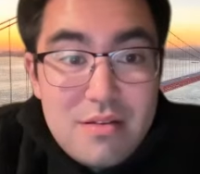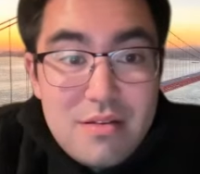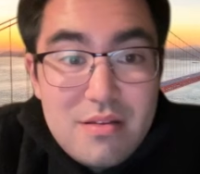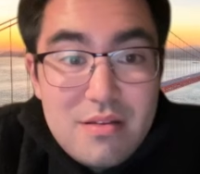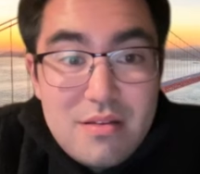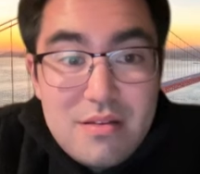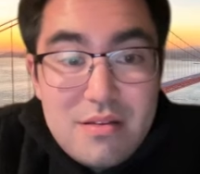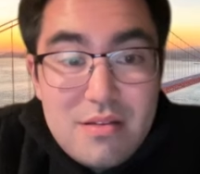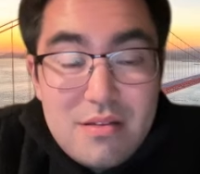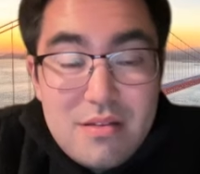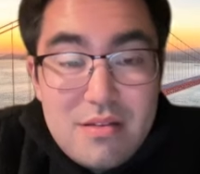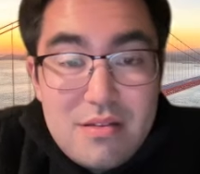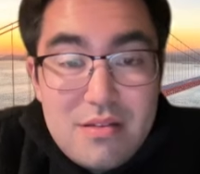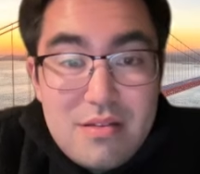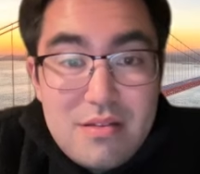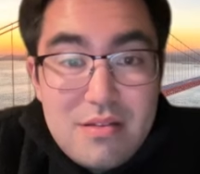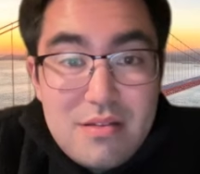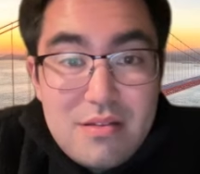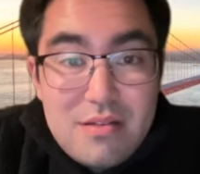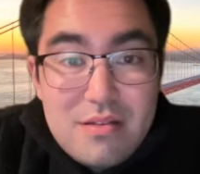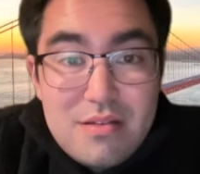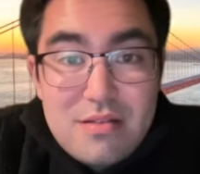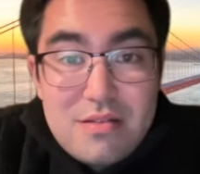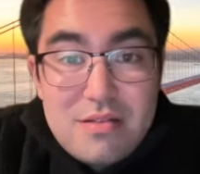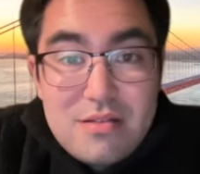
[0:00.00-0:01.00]
Yeah.
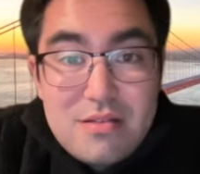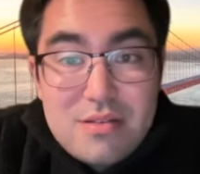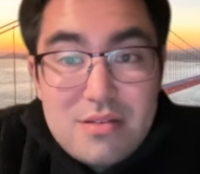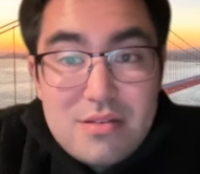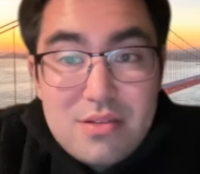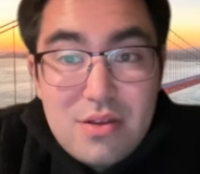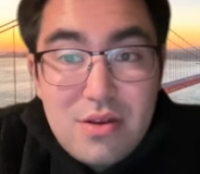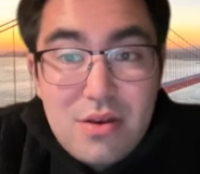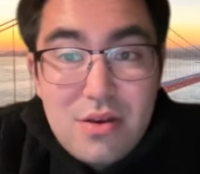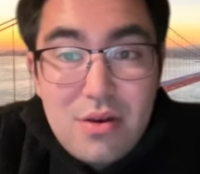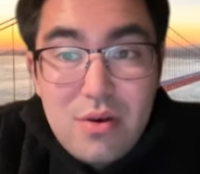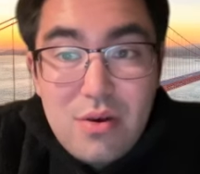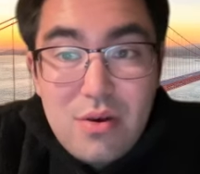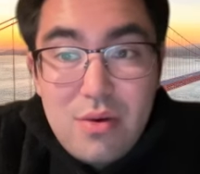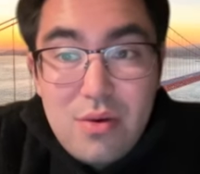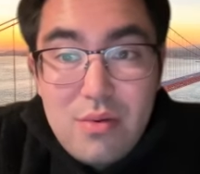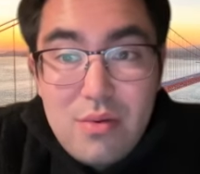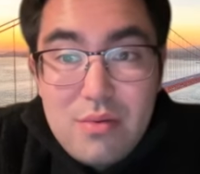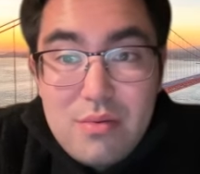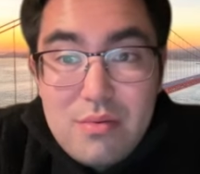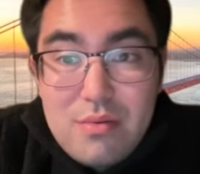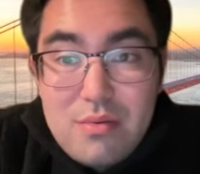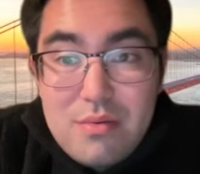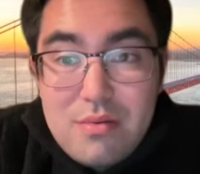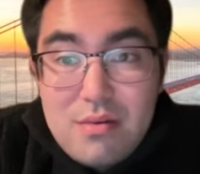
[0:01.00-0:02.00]
So yeah.
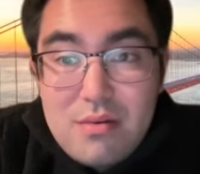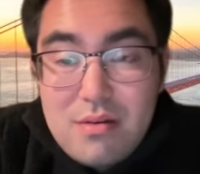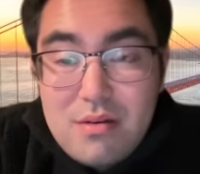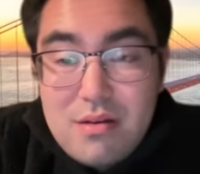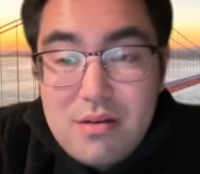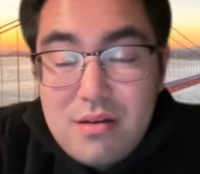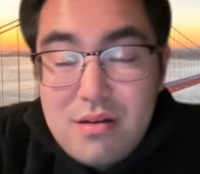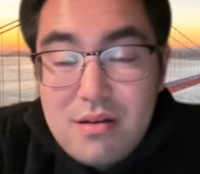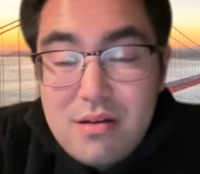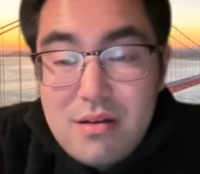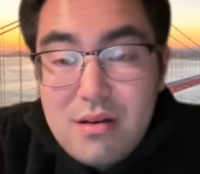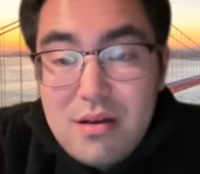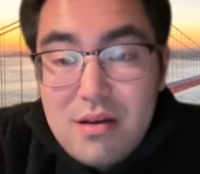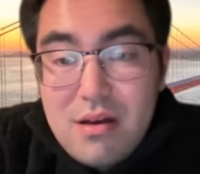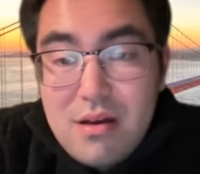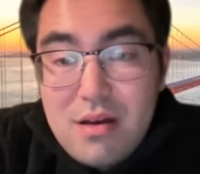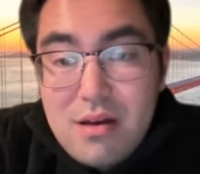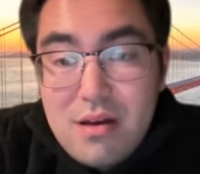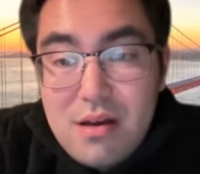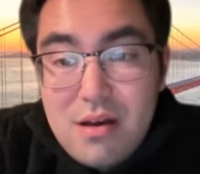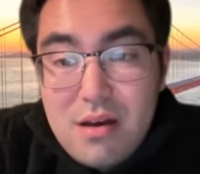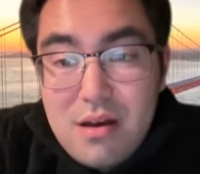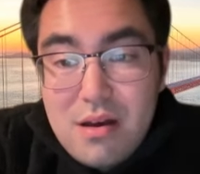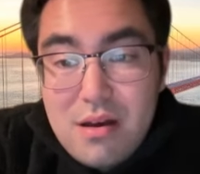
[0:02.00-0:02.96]
Um,